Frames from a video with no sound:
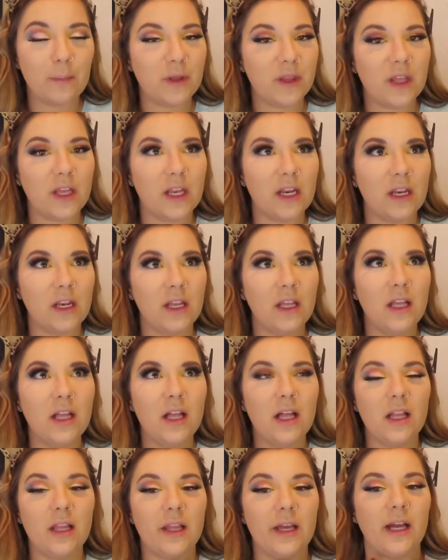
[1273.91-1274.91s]
But then
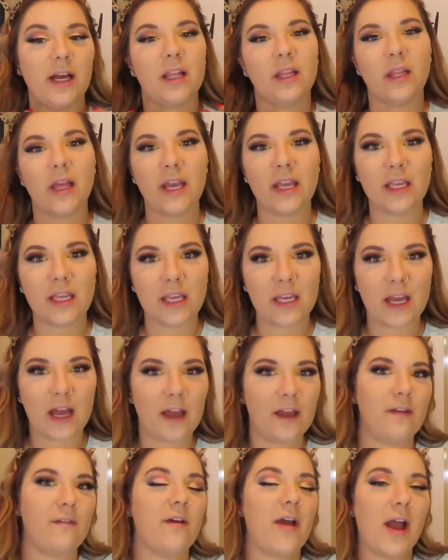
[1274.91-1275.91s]
like I like it.
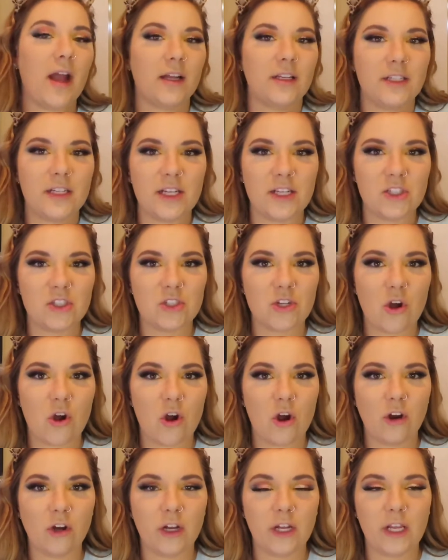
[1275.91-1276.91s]
I have acne
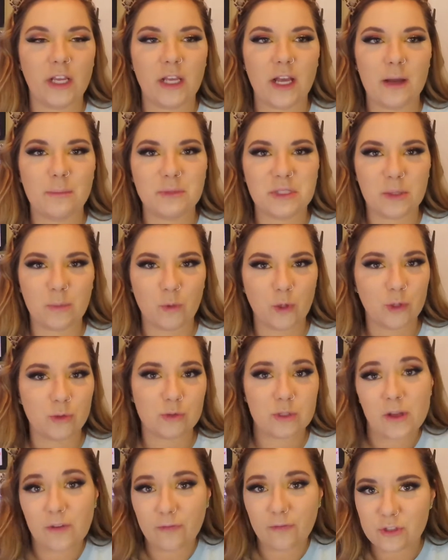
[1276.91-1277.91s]
scarring. I'm someone
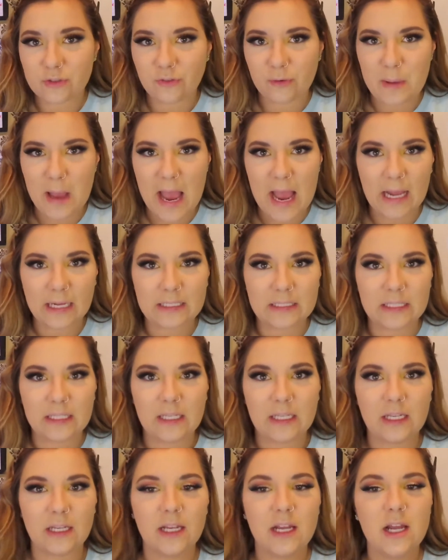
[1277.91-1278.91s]
who suffers from
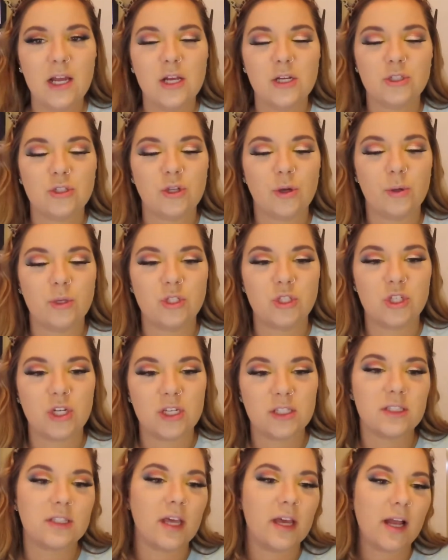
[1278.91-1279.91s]
acne, so it's
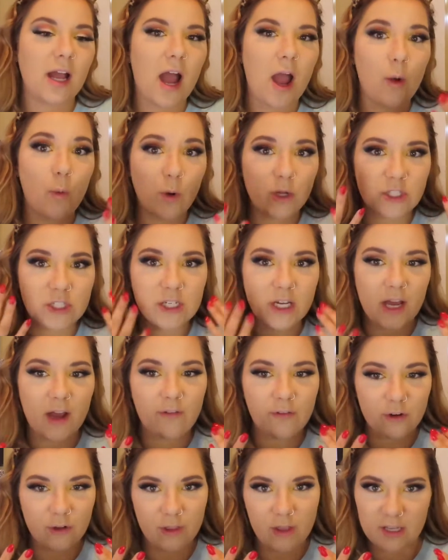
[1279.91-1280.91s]
just like I want to
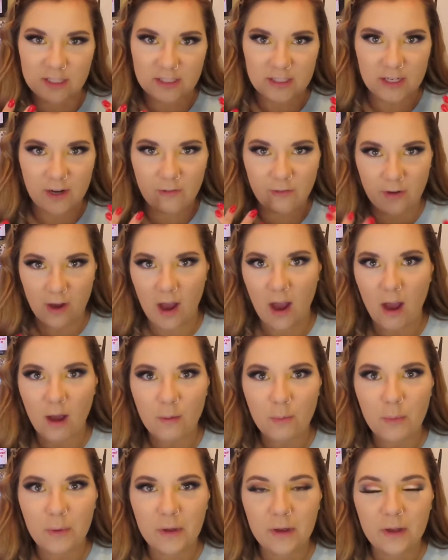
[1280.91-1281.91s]
cover that stuff up.